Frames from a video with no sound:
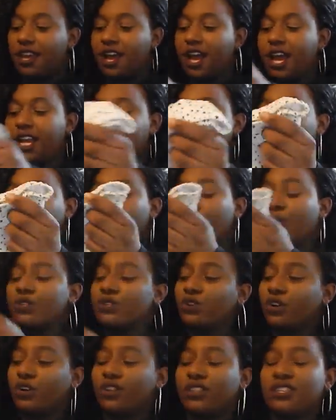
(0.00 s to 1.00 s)
And I
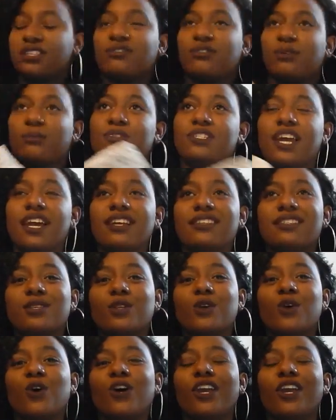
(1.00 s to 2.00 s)
also got this from
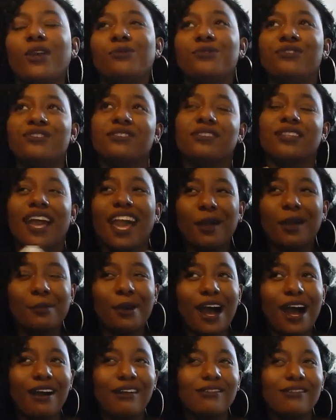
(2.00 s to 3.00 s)
TESCO. It was
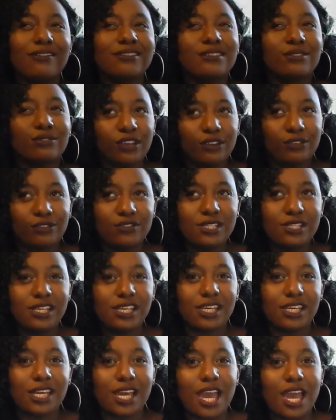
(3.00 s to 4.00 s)

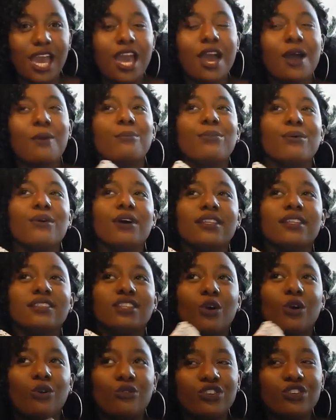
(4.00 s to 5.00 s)
£9.50, but
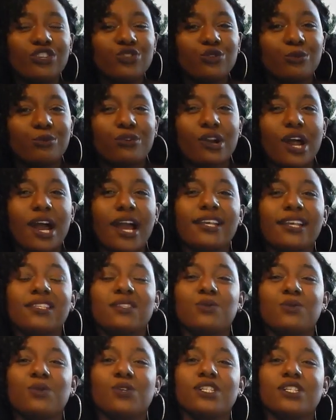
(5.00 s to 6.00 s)
the original
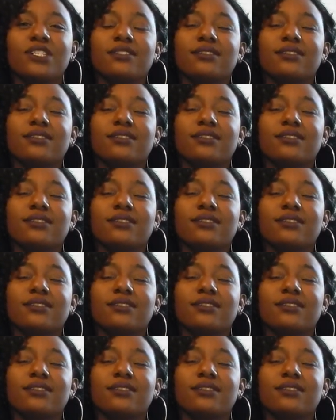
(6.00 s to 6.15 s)
price was,